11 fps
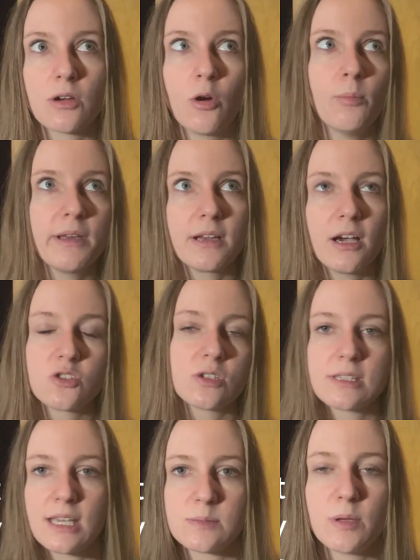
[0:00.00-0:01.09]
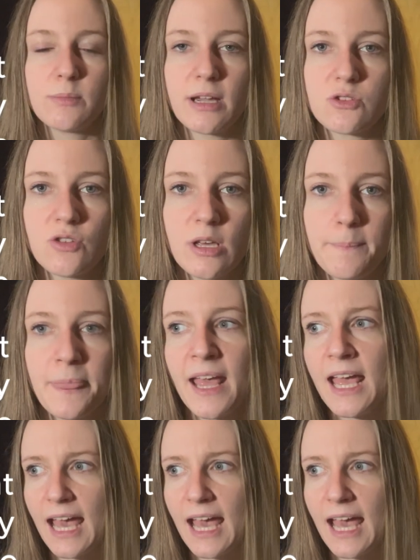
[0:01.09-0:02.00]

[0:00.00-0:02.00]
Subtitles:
oh my gosh, this has been my dream,